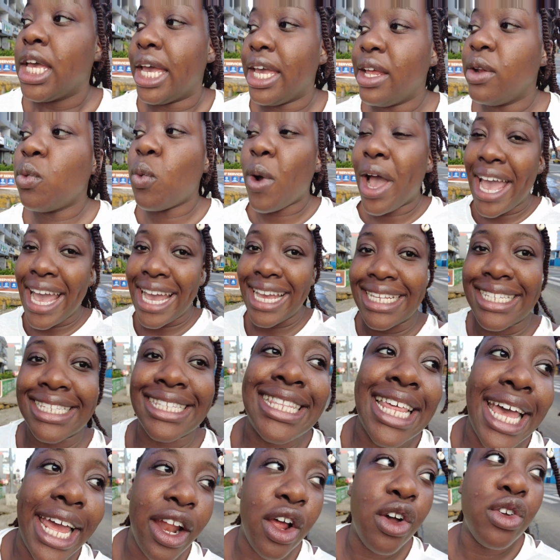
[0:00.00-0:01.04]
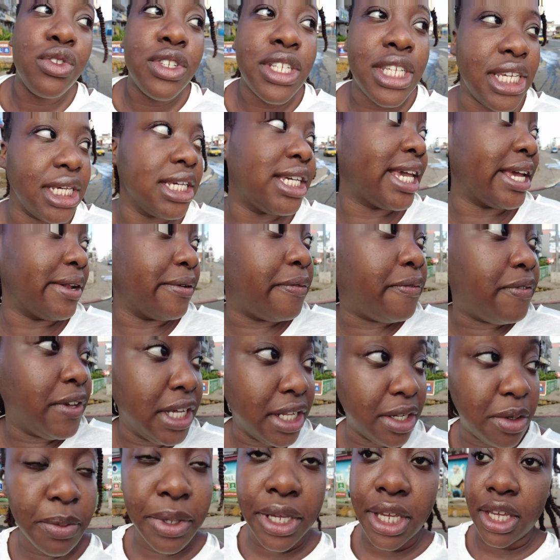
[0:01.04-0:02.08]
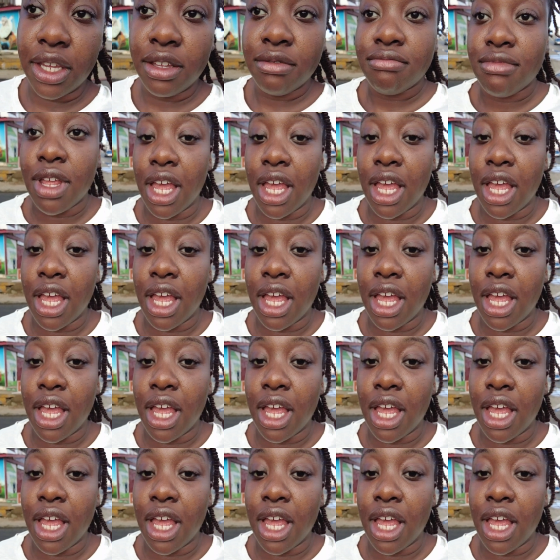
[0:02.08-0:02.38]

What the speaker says: in ways that only can feed me.